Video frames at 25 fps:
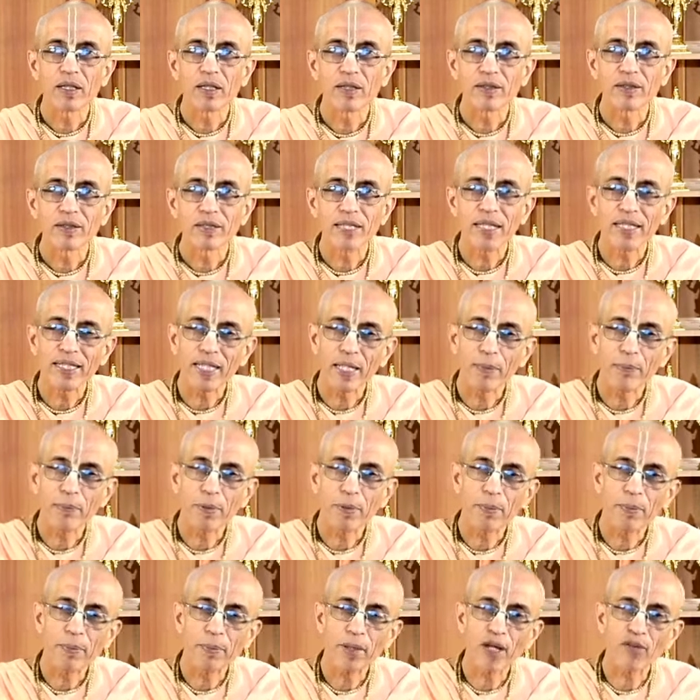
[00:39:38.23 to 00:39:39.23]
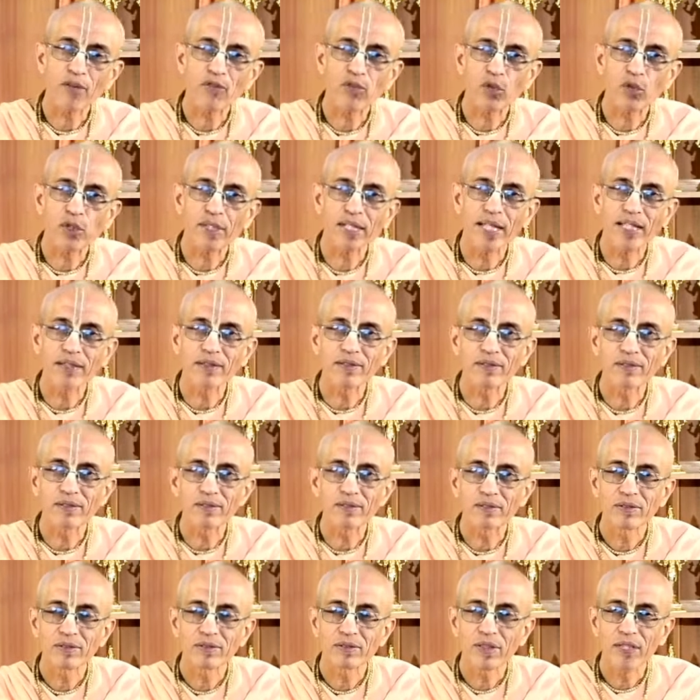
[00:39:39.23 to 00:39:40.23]
they can prepare for death
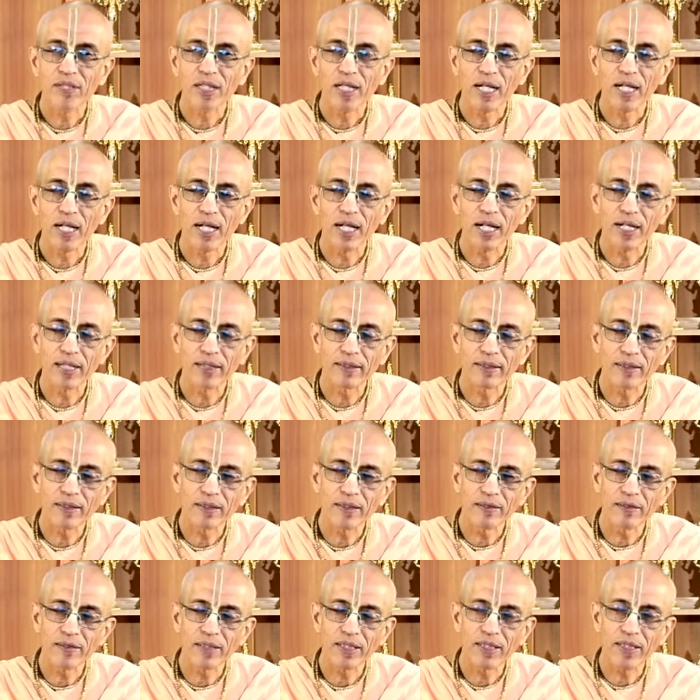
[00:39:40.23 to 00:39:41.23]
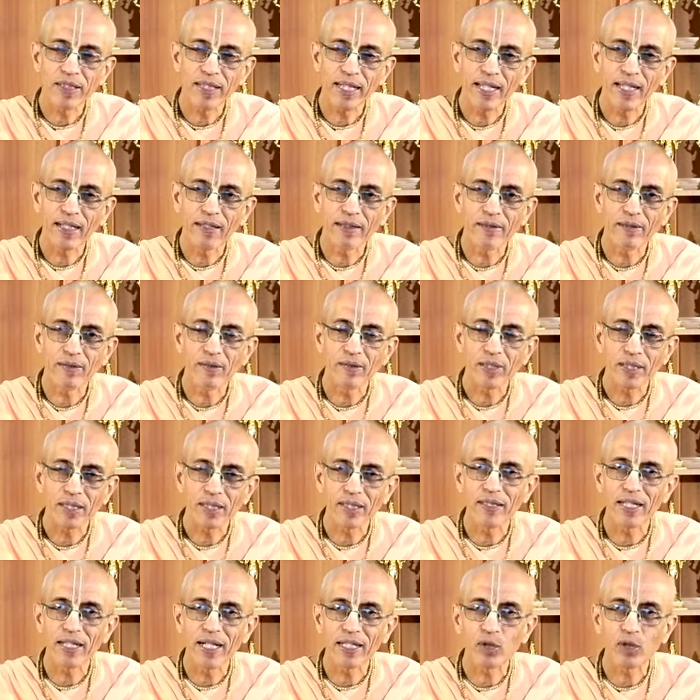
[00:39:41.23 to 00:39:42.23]
and they can
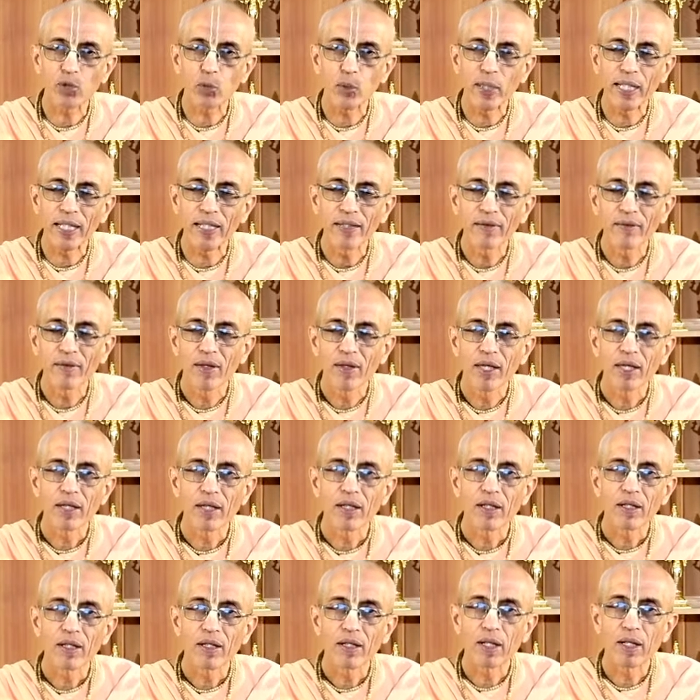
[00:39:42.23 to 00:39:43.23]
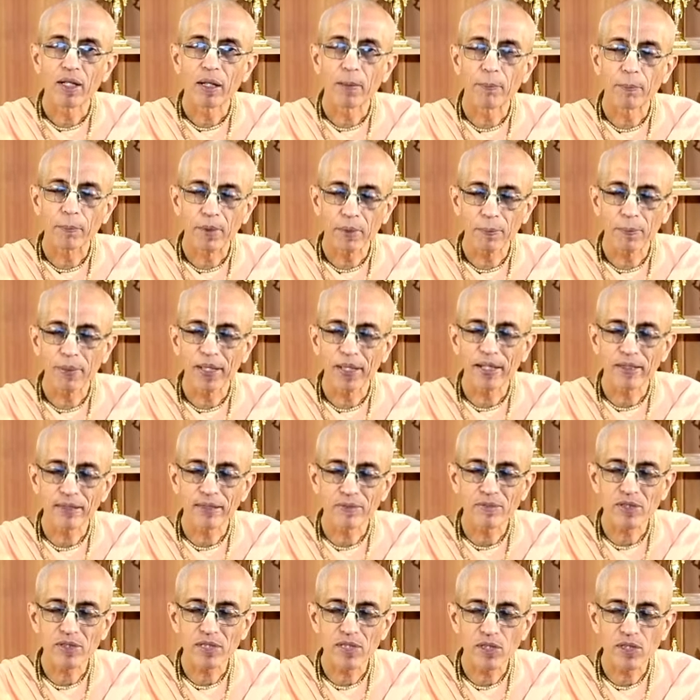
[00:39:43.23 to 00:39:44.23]
in that way uh, prepare
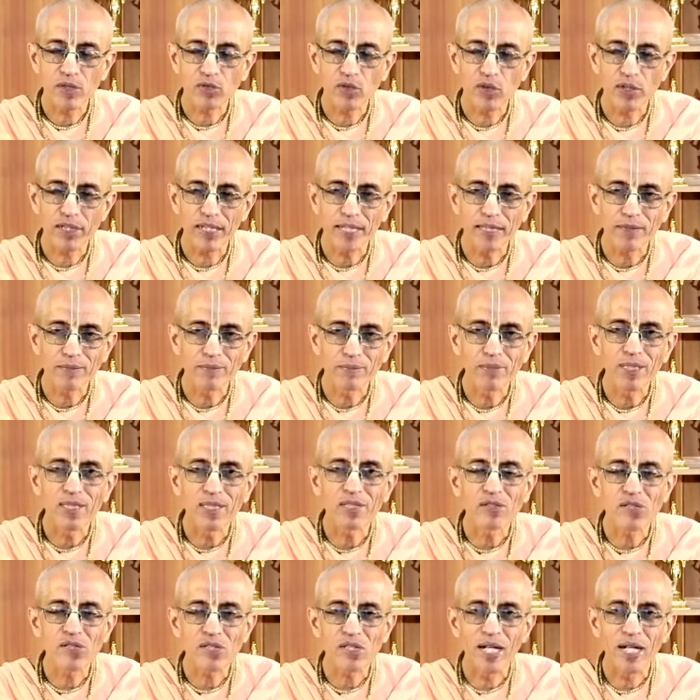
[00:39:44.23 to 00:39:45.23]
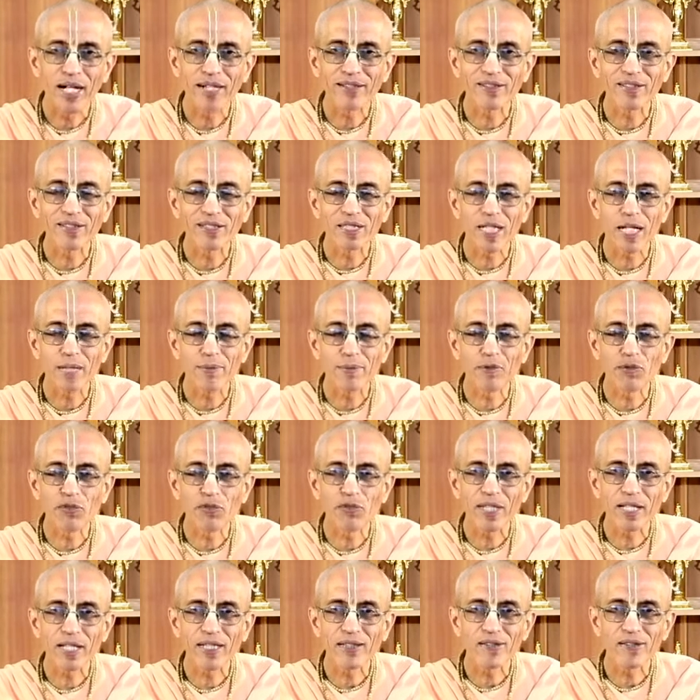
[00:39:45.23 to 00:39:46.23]
themselves for death means at the time of
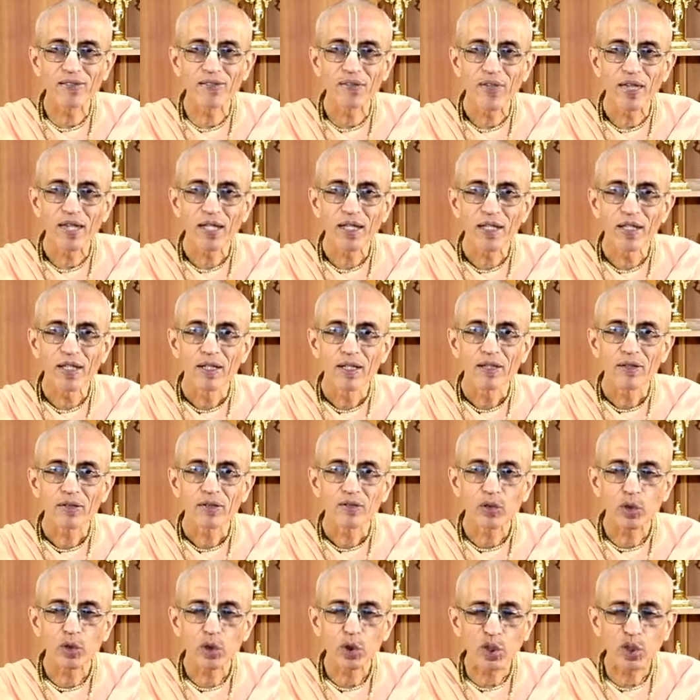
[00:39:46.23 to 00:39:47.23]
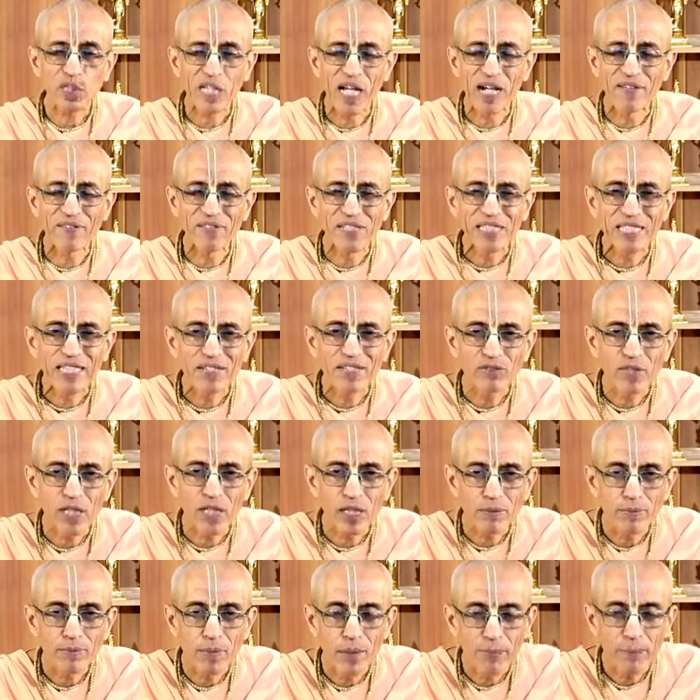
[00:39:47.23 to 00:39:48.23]
death krishna will give the
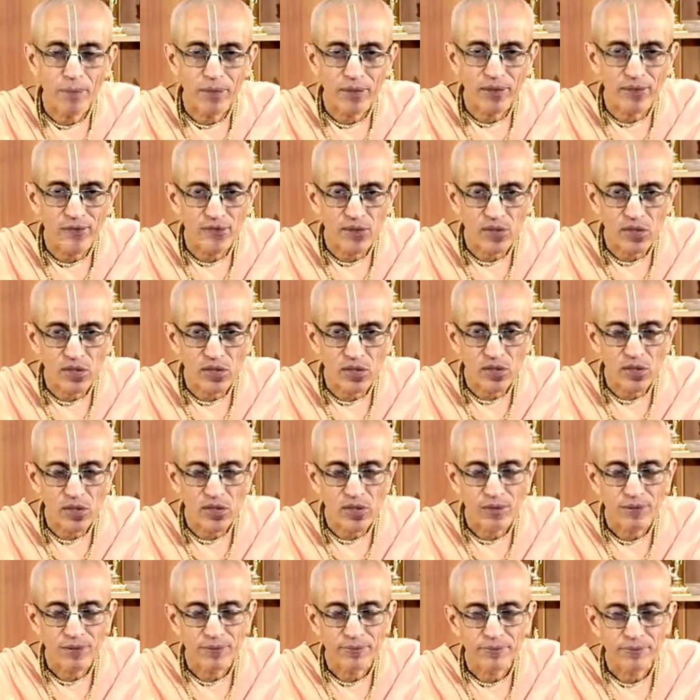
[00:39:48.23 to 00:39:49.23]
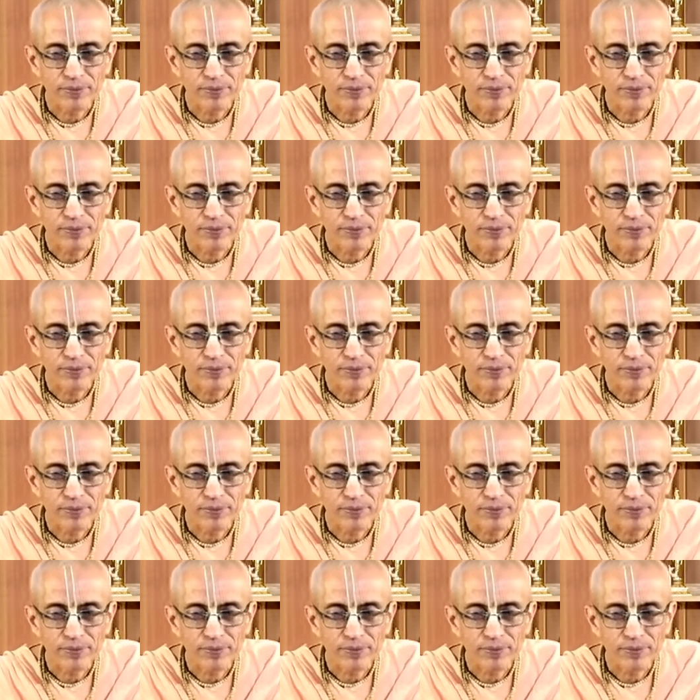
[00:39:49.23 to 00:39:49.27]
remembrance